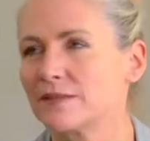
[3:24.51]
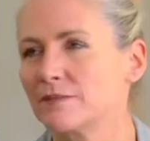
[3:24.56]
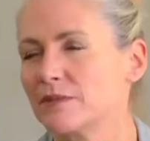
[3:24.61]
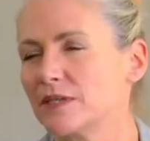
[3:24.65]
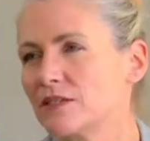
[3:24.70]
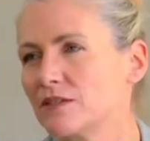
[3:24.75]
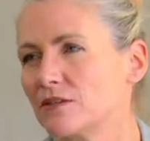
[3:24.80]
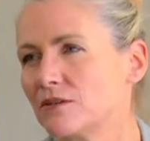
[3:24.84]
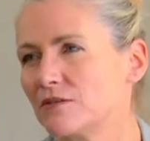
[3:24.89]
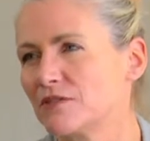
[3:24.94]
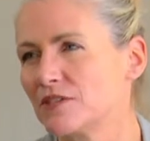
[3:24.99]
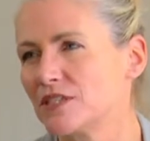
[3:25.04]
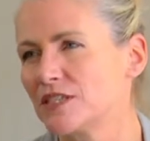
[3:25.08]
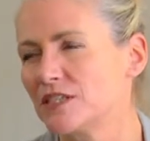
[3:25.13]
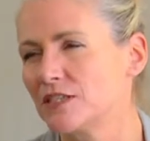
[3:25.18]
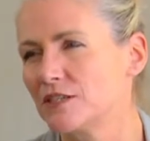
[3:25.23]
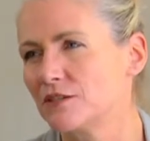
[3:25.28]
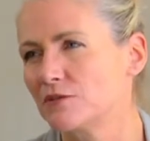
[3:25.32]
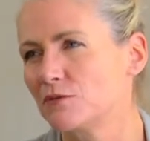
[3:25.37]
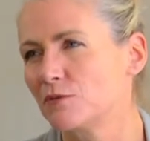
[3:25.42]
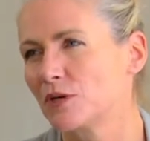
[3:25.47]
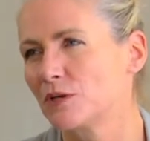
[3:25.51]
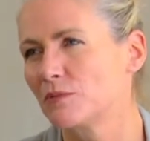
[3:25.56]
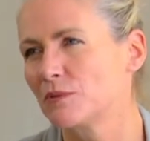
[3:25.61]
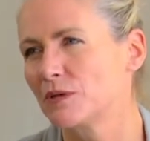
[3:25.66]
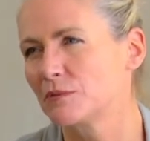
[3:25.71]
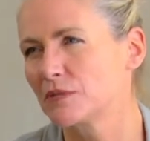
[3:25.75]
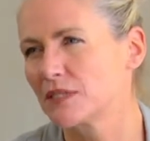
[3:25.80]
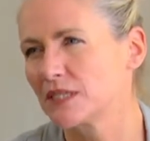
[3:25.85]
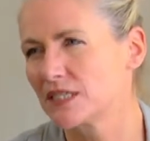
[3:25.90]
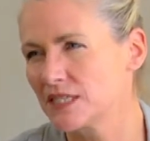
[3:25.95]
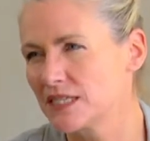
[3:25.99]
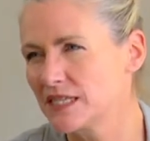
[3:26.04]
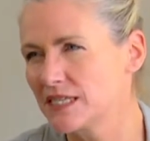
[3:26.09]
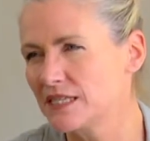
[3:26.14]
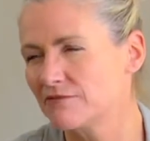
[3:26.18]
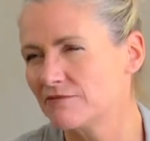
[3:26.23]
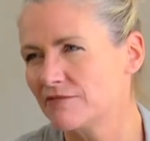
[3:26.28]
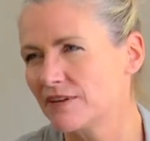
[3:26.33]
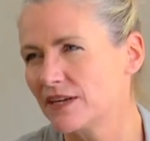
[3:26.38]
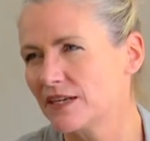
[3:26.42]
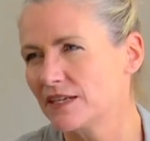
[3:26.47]
I mean, obviously you want to be able to see
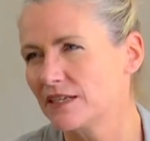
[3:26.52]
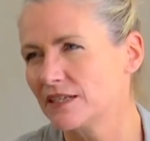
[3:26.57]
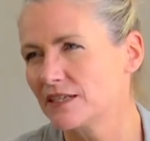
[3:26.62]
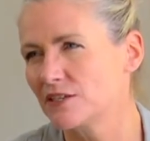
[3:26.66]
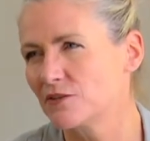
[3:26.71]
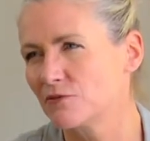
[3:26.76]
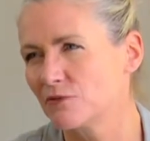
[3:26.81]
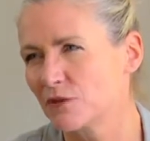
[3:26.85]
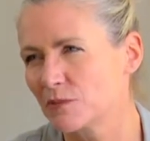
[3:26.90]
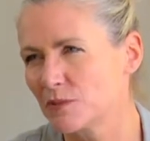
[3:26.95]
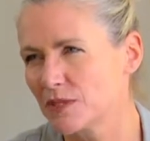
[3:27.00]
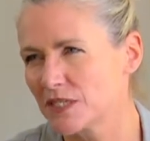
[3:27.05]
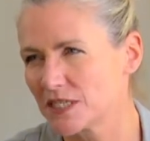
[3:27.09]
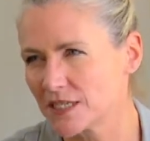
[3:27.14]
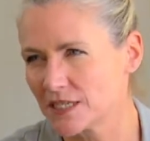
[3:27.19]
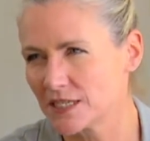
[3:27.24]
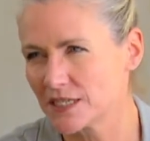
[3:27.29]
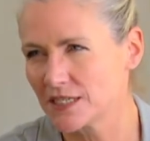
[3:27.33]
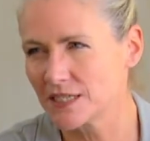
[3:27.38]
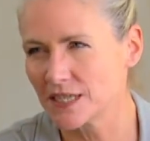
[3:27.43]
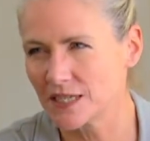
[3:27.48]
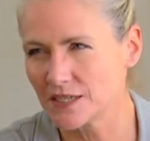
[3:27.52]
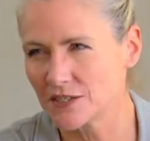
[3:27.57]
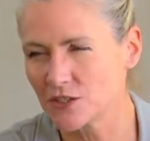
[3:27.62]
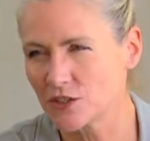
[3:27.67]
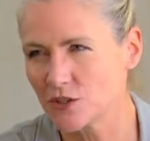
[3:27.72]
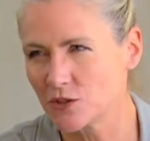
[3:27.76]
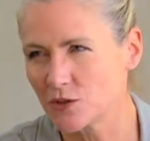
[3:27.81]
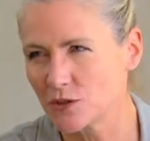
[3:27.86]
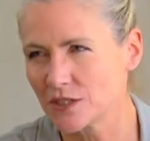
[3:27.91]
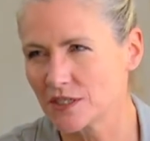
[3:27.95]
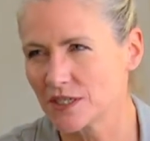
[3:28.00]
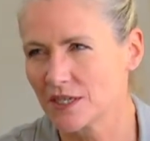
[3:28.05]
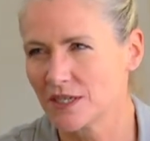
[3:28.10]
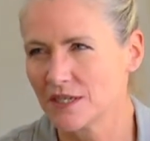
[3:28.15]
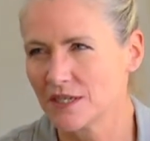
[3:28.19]
the fire and you've got to be sitting down to do it.